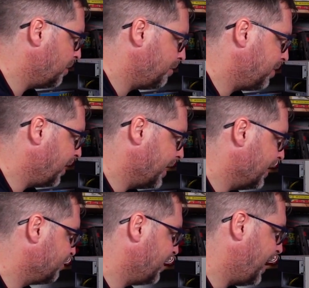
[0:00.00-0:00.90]
to play
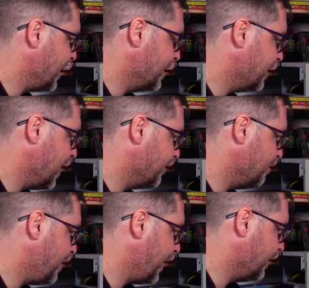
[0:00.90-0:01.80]
a high-end game
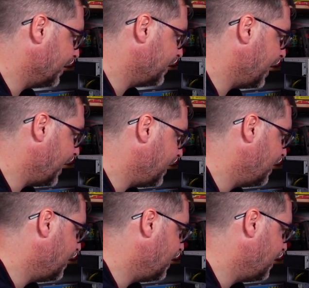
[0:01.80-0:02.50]
from back in the day.